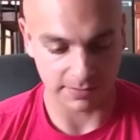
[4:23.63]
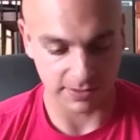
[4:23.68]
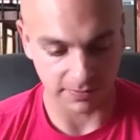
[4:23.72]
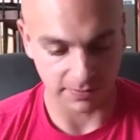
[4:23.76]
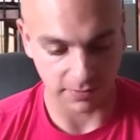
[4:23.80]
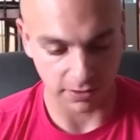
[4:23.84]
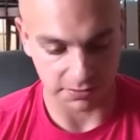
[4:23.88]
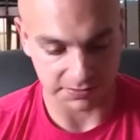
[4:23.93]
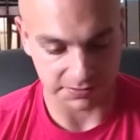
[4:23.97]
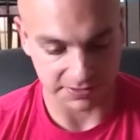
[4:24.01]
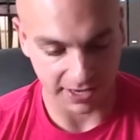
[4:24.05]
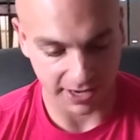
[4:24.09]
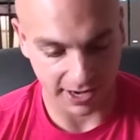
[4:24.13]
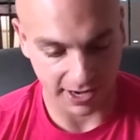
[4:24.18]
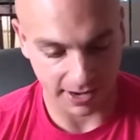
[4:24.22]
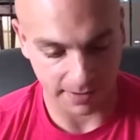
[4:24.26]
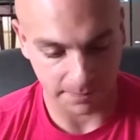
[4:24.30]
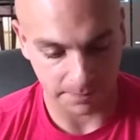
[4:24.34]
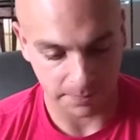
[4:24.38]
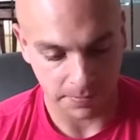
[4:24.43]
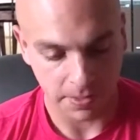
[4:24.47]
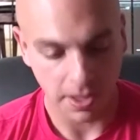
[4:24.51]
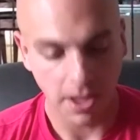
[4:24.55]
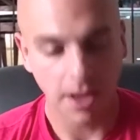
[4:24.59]
of all
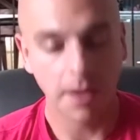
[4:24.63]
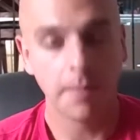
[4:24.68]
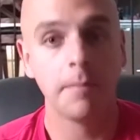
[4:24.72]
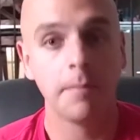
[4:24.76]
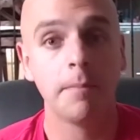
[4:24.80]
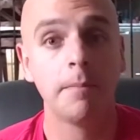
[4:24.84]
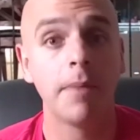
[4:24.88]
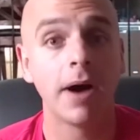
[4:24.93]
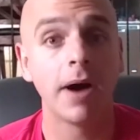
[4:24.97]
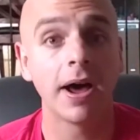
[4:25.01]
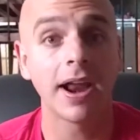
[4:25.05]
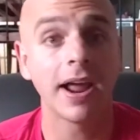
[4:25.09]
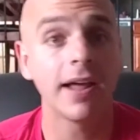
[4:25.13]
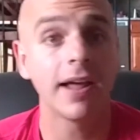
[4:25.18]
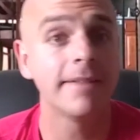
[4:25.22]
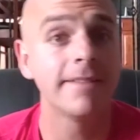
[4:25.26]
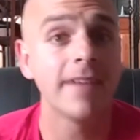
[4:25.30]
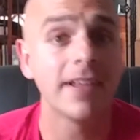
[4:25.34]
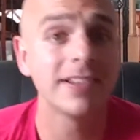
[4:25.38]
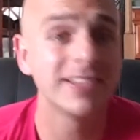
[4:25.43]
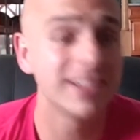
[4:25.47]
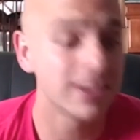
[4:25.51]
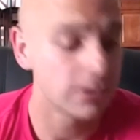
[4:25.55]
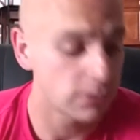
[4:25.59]
time, but I
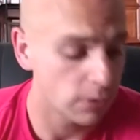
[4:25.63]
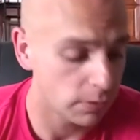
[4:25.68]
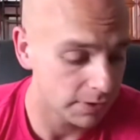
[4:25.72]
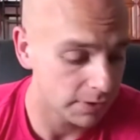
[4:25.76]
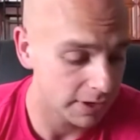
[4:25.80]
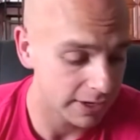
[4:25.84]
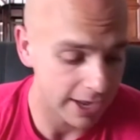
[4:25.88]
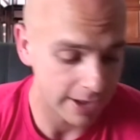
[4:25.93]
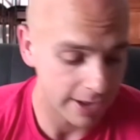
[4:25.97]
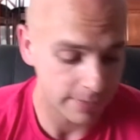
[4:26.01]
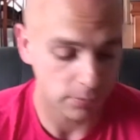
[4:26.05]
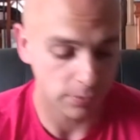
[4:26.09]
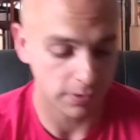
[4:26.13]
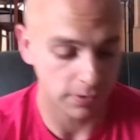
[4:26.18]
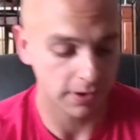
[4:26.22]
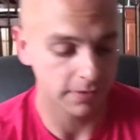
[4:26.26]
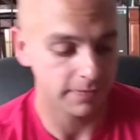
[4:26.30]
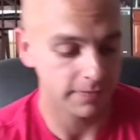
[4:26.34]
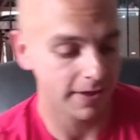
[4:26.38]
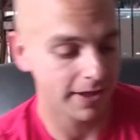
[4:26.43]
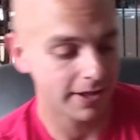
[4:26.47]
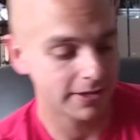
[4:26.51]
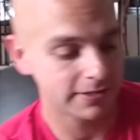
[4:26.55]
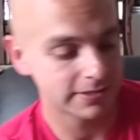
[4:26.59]
didn't own a Game Boy
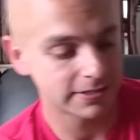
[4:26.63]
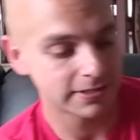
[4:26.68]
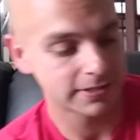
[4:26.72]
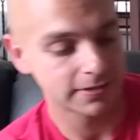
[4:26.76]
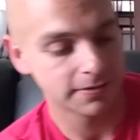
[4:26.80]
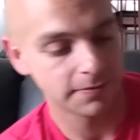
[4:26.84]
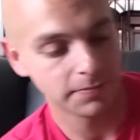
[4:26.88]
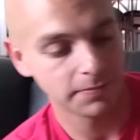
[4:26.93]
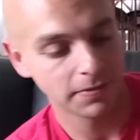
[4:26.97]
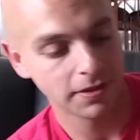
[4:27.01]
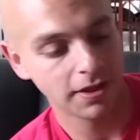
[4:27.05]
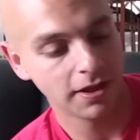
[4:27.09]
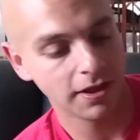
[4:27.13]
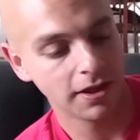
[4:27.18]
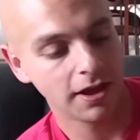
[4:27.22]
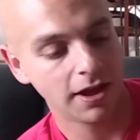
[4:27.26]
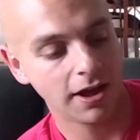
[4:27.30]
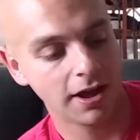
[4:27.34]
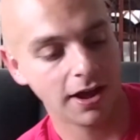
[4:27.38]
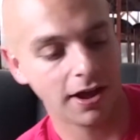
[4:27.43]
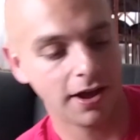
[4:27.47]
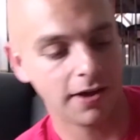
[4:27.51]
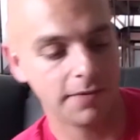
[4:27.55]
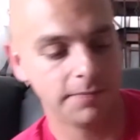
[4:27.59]
Advance.
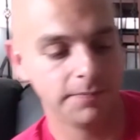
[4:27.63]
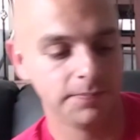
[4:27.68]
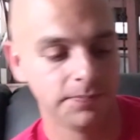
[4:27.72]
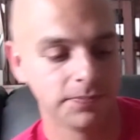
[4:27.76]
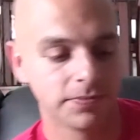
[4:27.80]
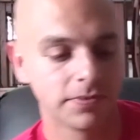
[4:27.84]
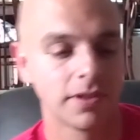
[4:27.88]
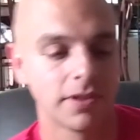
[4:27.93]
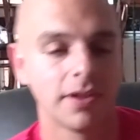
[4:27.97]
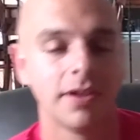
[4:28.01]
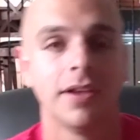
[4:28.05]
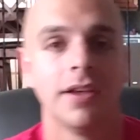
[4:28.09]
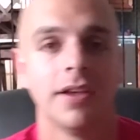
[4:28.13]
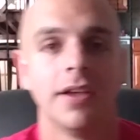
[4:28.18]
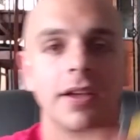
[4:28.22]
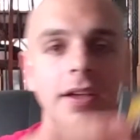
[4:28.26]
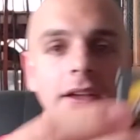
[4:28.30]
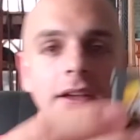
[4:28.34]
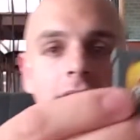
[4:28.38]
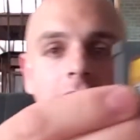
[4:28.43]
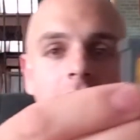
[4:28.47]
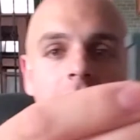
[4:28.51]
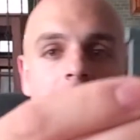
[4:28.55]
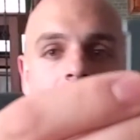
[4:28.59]
I
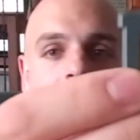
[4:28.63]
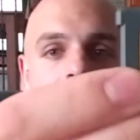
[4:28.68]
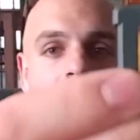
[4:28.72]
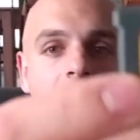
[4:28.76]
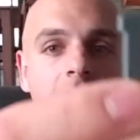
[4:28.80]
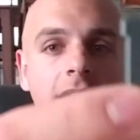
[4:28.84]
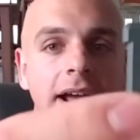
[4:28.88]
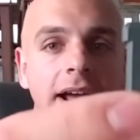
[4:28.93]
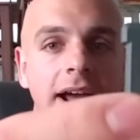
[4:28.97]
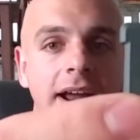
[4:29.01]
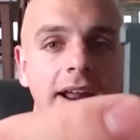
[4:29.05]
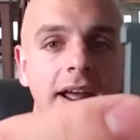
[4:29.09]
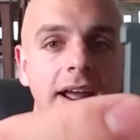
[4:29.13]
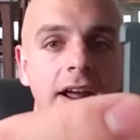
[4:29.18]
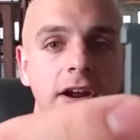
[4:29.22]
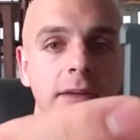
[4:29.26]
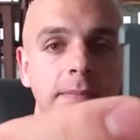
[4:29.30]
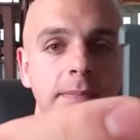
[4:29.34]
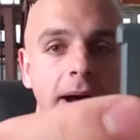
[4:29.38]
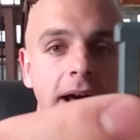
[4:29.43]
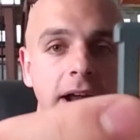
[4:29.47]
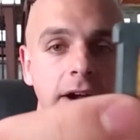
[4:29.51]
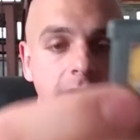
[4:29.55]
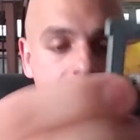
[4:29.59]
got a Harry
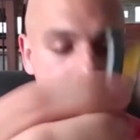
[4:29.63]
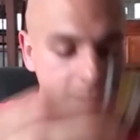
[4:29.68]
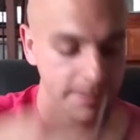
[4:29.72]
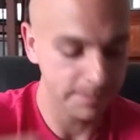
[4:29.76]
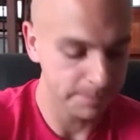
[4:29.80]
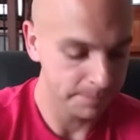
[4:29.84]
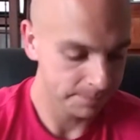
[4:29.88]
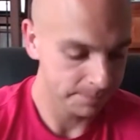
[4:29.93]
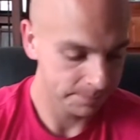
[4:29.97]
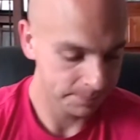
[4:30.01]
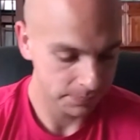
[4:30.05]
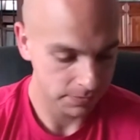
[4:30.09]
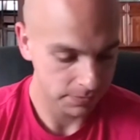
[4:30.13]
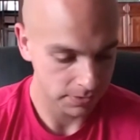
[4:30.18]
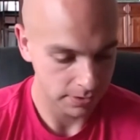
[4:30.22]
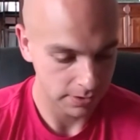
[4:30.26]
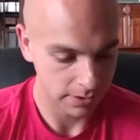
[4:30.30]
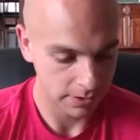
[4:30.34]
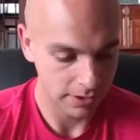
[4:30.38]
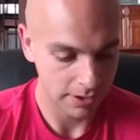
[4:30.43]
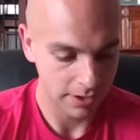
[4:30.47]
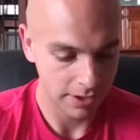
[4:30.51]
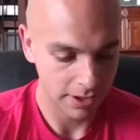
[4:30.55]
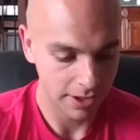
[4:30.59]
Potter game,
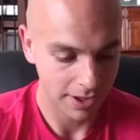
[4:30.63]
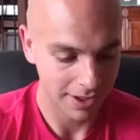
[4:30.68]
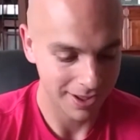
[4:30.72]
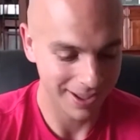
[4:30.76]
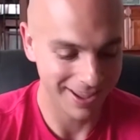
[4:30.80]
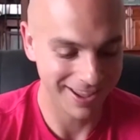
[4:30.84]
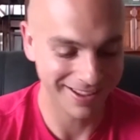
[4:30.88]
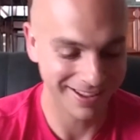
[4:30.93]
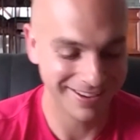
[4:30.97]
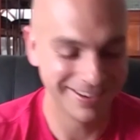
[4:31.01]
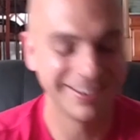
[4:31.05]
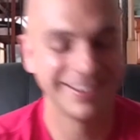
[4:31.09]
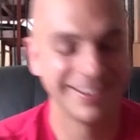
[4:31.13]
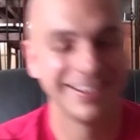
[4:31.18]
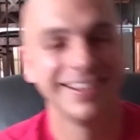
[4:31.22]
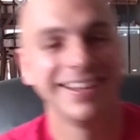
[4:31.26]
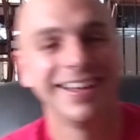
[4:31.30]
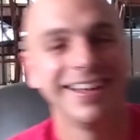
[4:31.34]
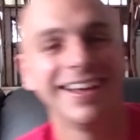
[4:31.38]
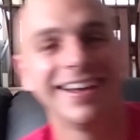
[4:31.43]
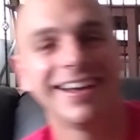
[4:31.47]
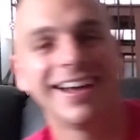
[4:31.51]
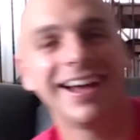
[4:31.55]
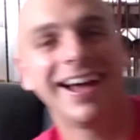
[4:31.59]
and
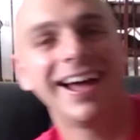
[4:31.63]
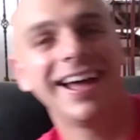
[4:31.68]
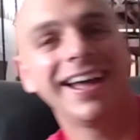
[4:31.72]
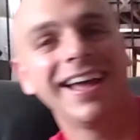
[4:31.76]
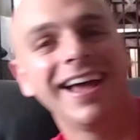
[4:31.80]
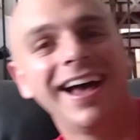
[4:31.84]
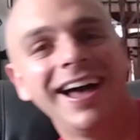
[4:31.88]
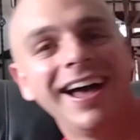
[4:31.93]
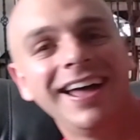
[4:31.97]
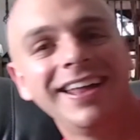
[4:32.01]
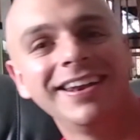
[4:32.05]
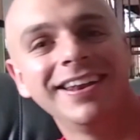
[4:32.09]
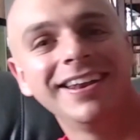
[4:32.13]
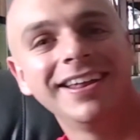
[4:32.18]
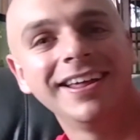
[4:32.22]
I got